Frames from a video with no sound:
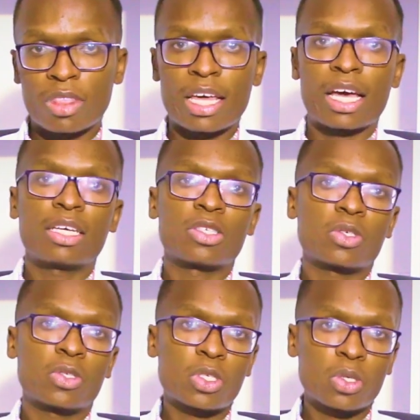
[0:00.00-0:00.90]
There is
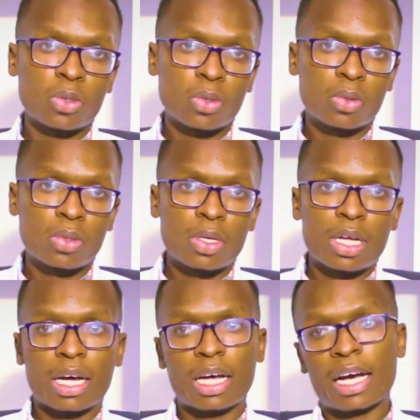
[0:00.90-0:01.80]
also
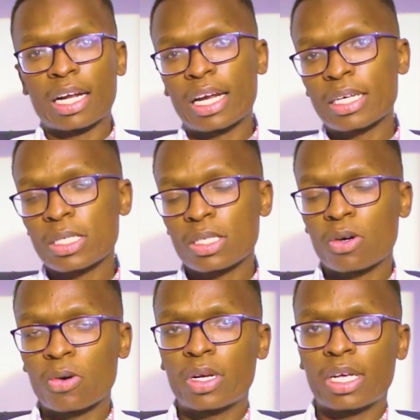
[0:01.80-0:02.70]
a class
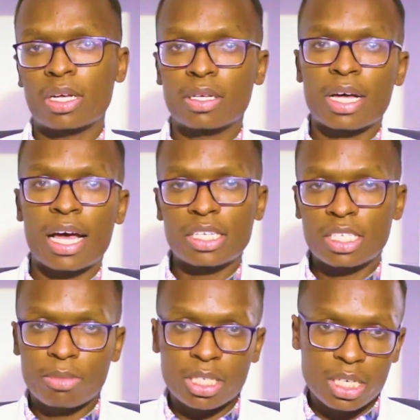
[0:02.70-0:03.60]
called
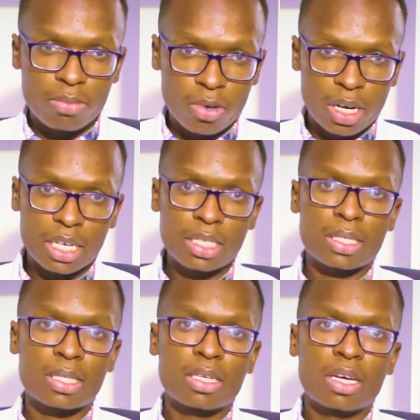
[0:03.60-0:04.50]

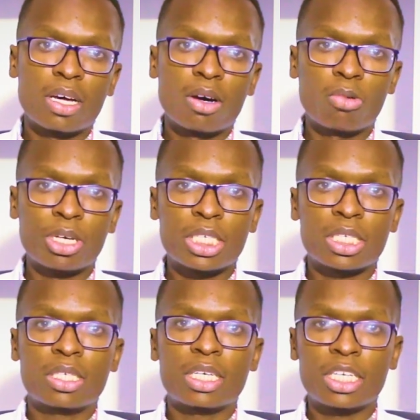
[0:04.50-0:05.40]
antimetabolites,
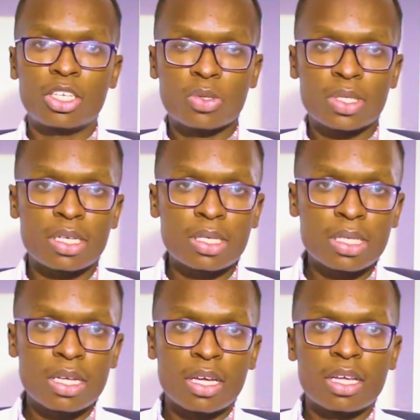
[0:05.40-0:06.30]
which
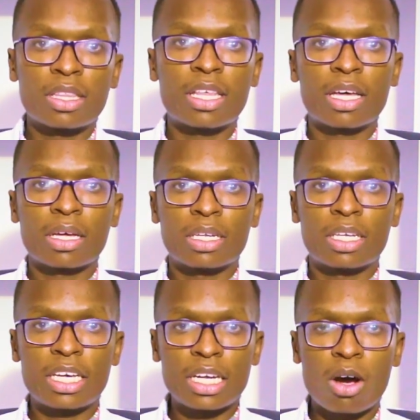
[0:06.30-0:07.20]
reduces the
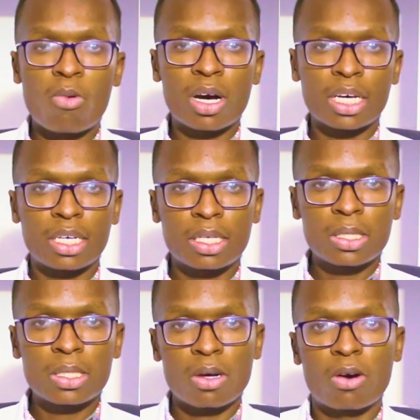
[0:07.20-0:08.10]
inner
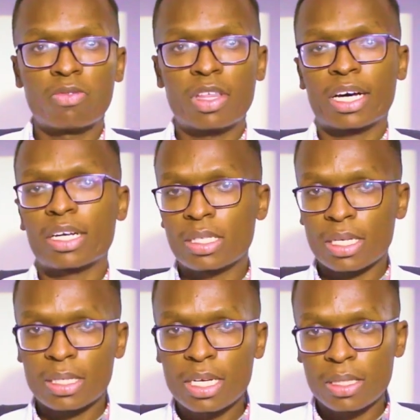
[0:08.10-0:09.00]
workings of the
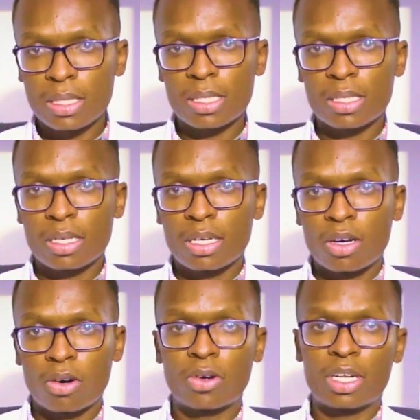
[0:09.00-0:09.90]
cancer cells
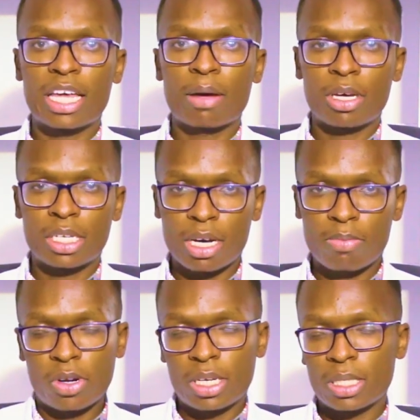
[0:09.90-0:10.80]
or their
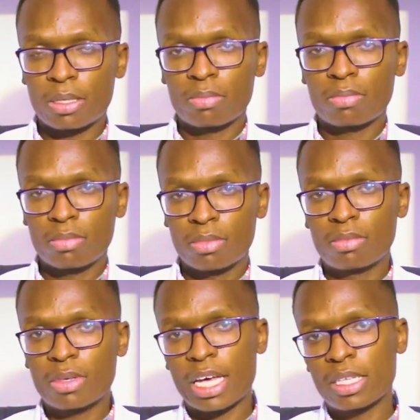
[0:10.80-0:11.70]
metabolism,
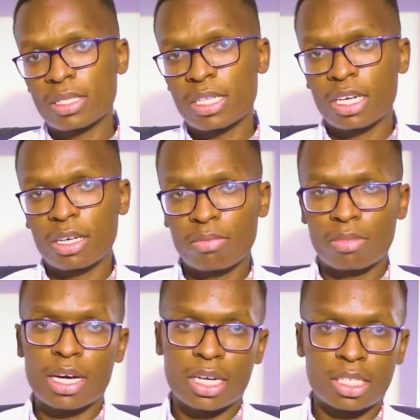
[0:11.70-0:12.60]
hence the
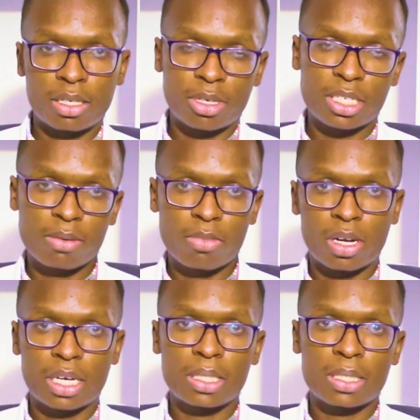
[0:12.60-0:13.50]
name
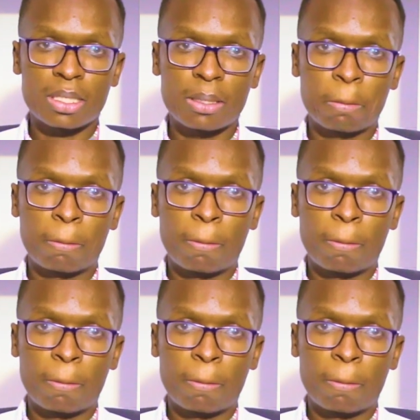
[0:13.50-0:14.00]
antimetabolites.